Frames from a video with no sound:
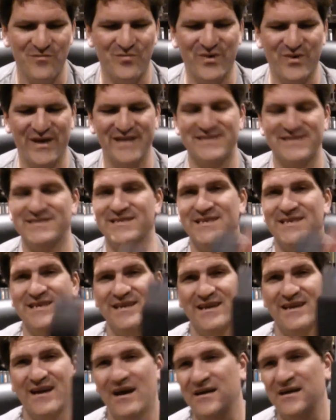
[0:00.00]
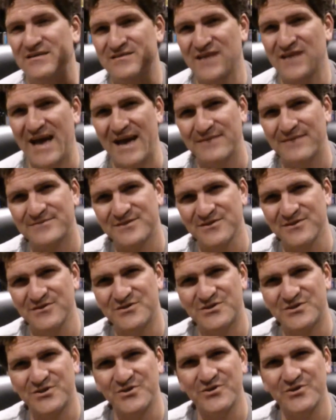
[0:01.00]
But uh,
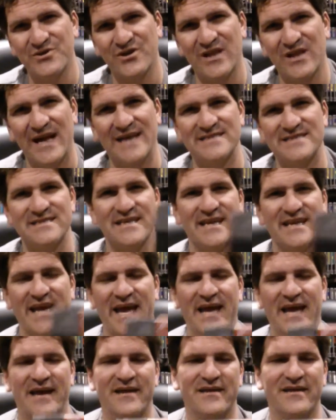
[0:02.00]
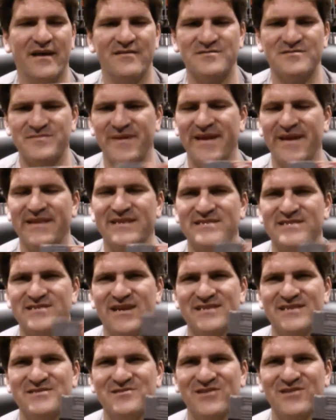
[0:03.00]
absolute true classic, and I was playing this
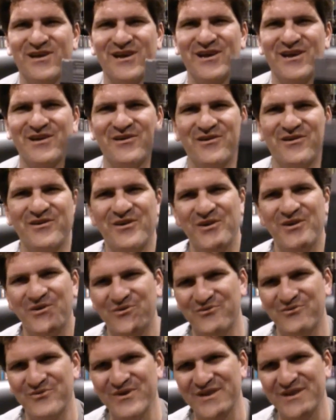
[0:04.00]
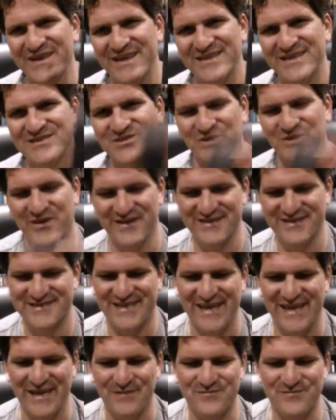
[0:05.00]
not too long ago. Really enjoy this
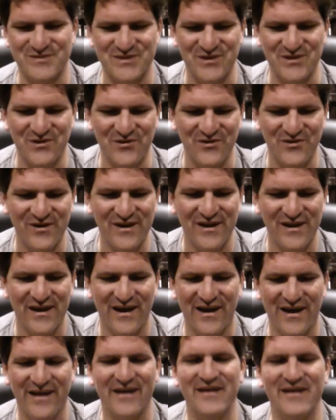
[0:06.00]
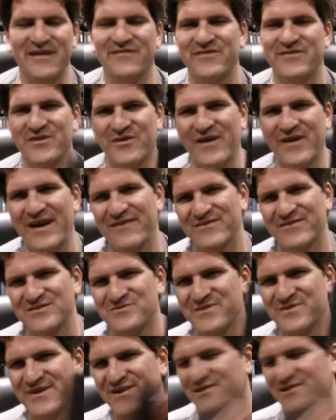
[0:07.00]
game. So uh, if you don't have
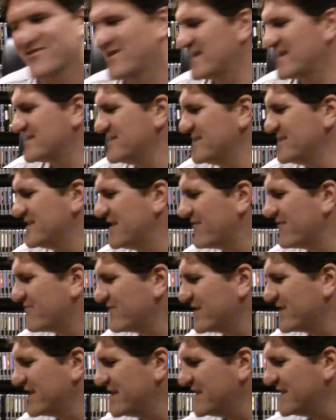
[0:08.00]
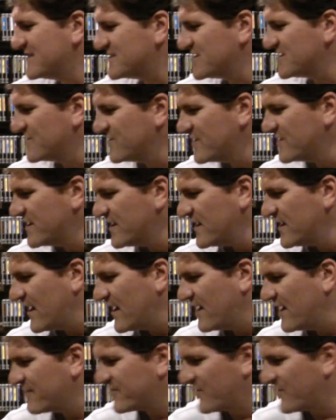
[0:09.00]
this one in your collection, you definitely need to.
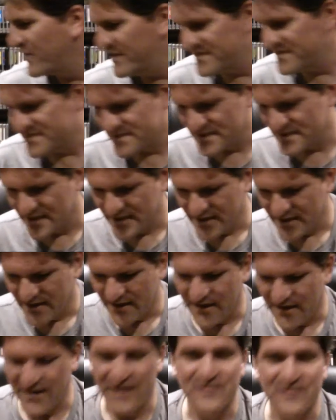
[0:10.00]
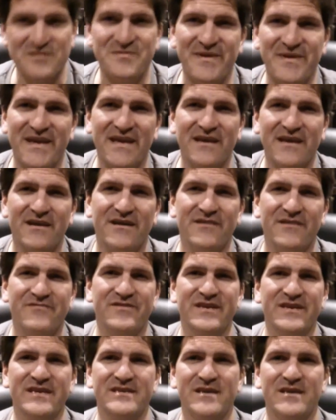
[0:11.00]
Of course, uh, speaking
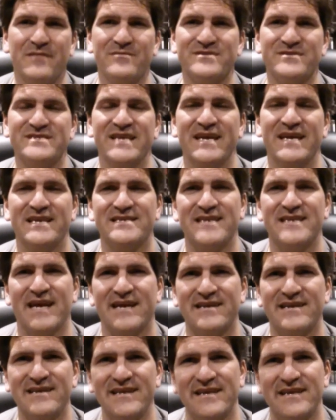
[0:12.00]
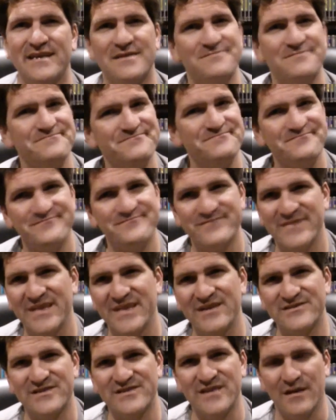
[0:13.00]
of the double take technique
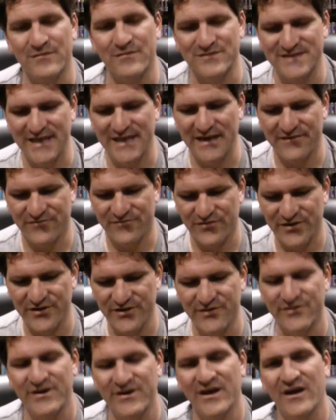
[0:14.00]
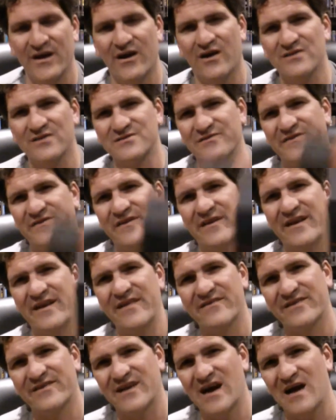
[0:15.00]
here's a double take for you. Also found
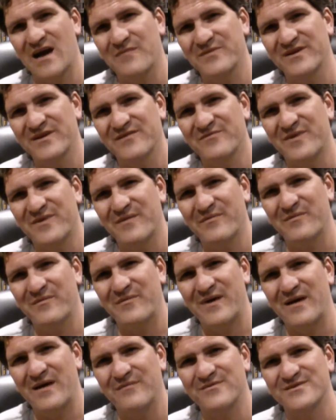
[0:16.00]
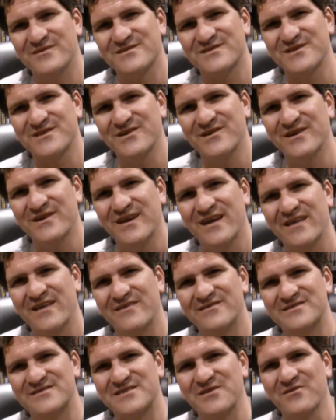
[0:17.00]
another copy of Bubble Bobble, so
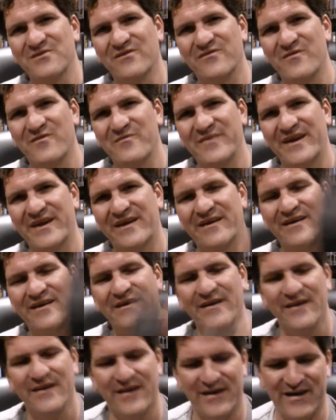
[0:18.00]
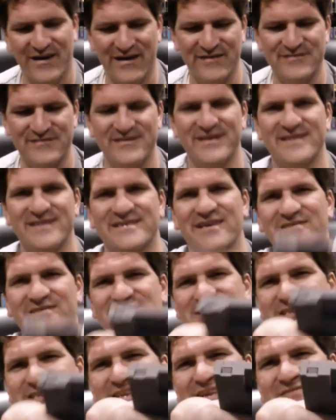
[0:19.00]
there's two of them there. Uh, you can tell
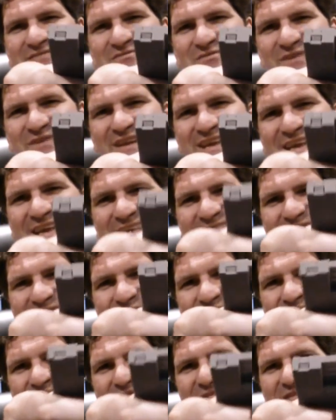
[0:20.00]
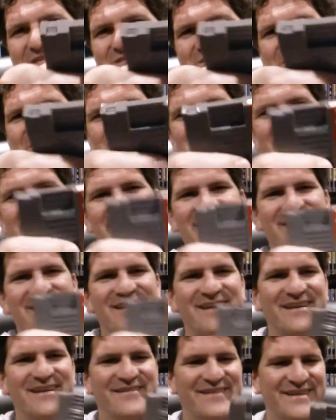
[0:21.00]
this is a different one in case you don't believe me. There's no ding
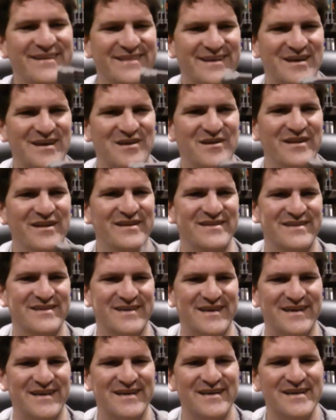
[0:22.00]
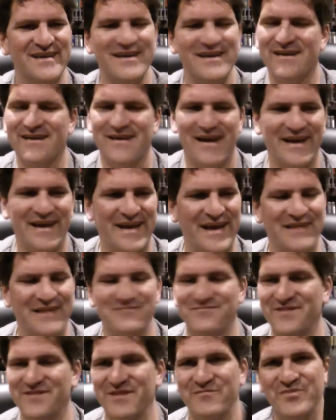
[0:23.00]
on it right there. And uh,
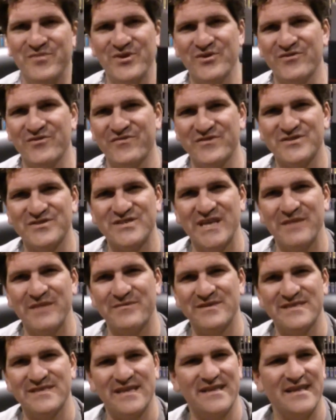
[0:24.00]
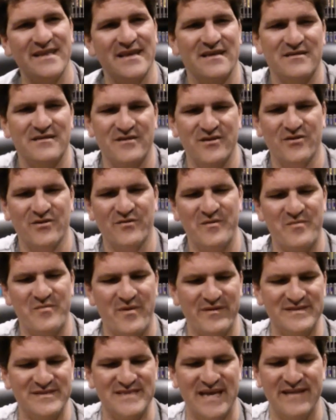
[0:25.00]
again, beautiful shape because I think you know we
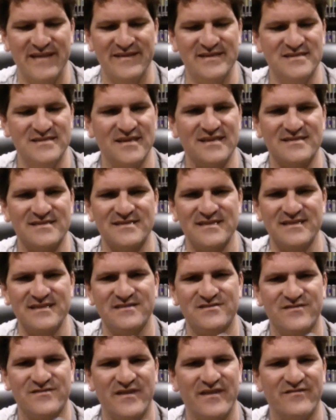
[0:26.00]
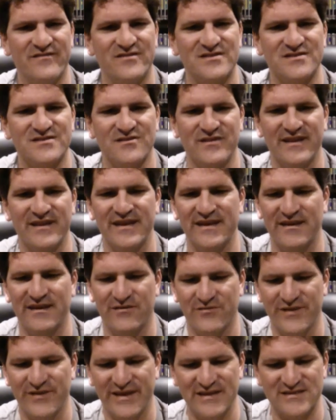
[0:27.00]
probably sat in these dust sleeves forever, so they didn't get
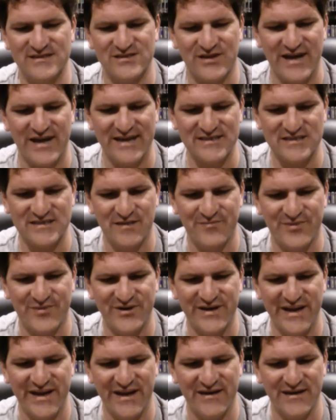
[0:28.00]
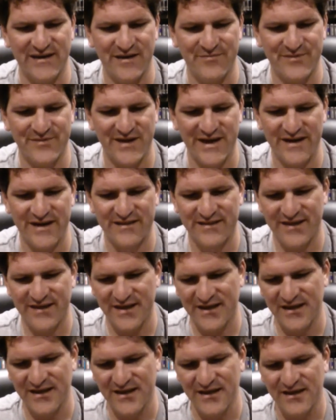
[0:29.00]
really get scratched up or dinged up kind of
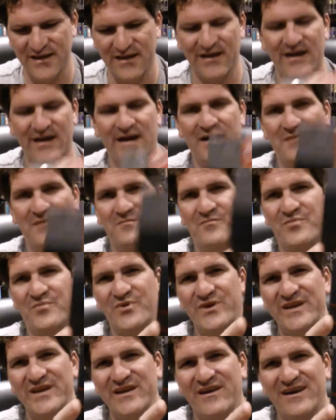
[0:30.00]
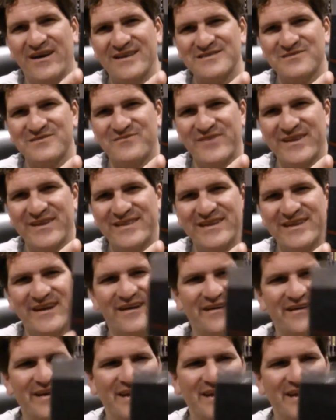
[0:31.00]
thing. Um, pretty awesome right there.